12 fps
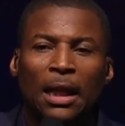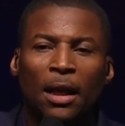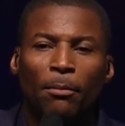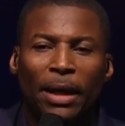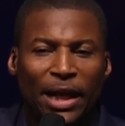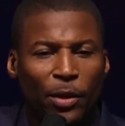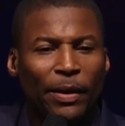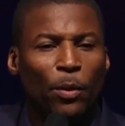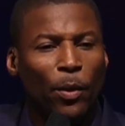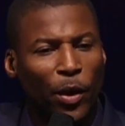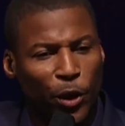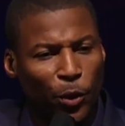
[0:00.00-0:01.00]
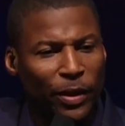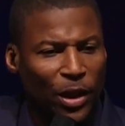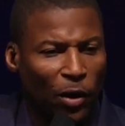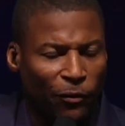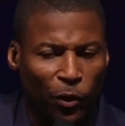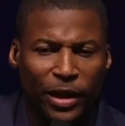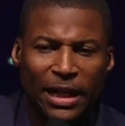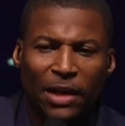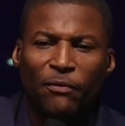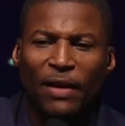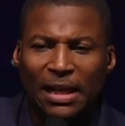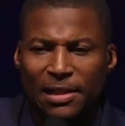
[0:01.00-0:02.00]
But anyway, we were doing our 40-day
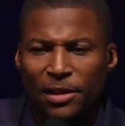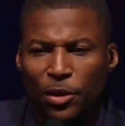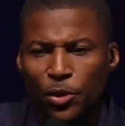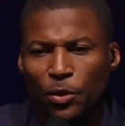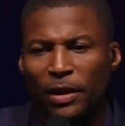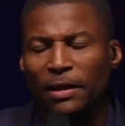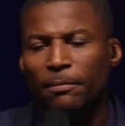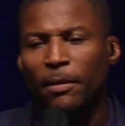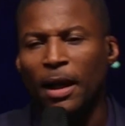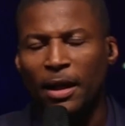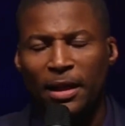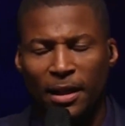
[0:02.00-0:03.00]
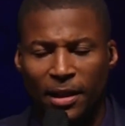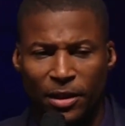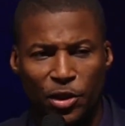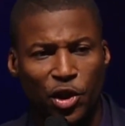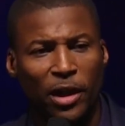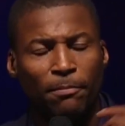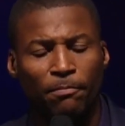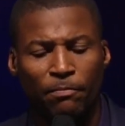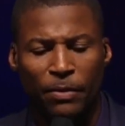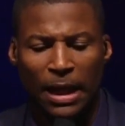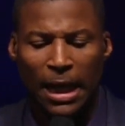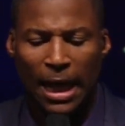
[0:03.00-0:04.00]
fast in the gym.
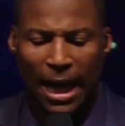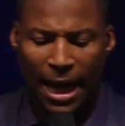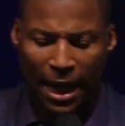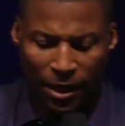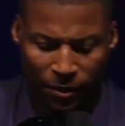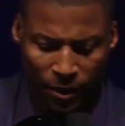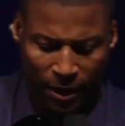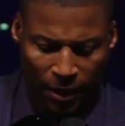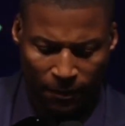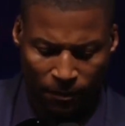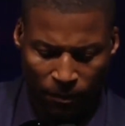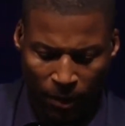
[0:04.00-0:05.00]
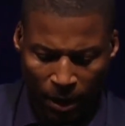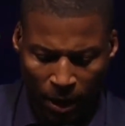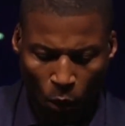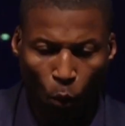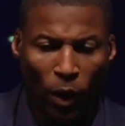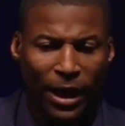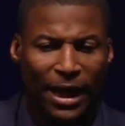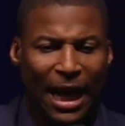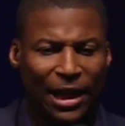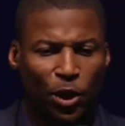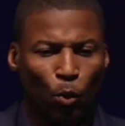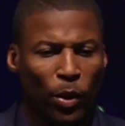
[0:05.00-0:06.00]
And one
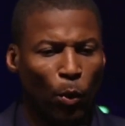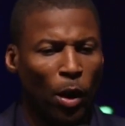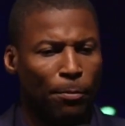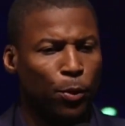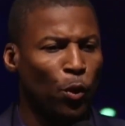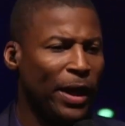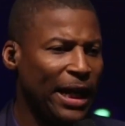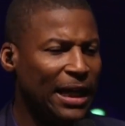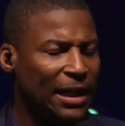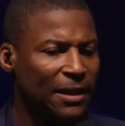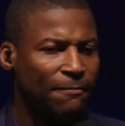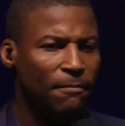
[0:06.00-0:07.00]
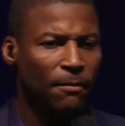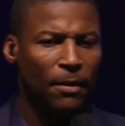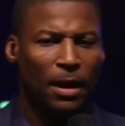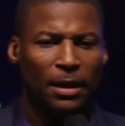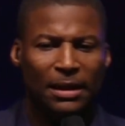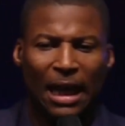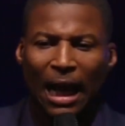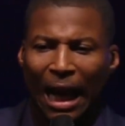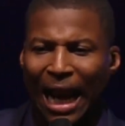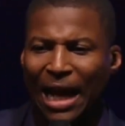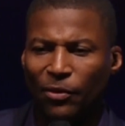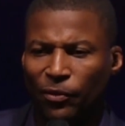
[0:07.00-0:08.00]
night we were praying the
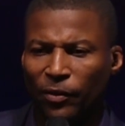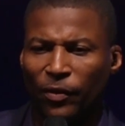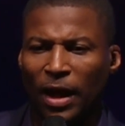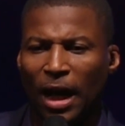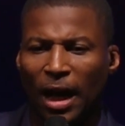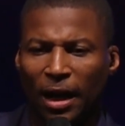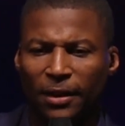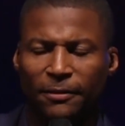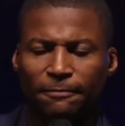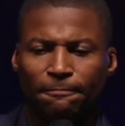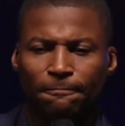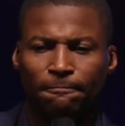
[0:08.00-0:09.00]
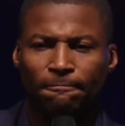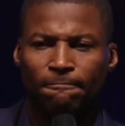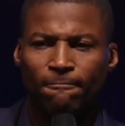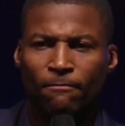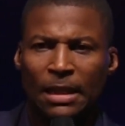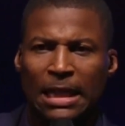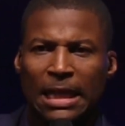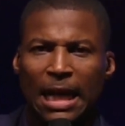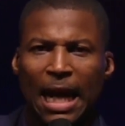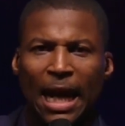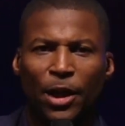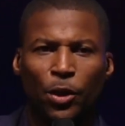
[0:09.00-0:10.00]
life of God.
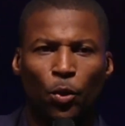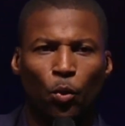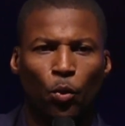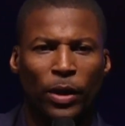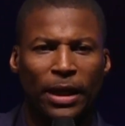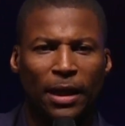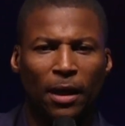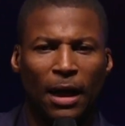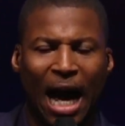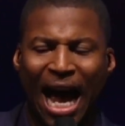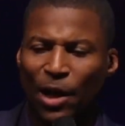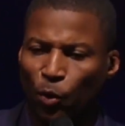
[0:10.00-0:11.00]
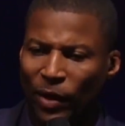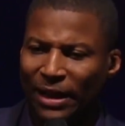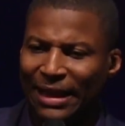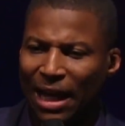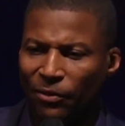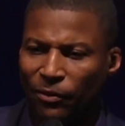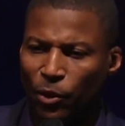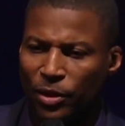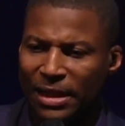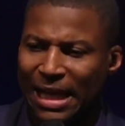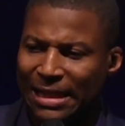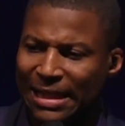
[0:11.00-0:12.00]
And I read that verse
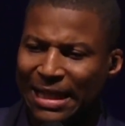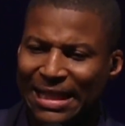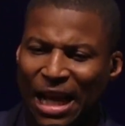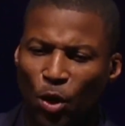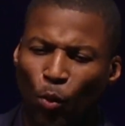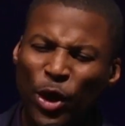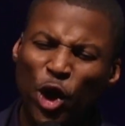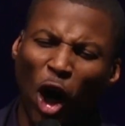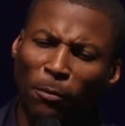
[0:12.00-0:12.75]
that says that we are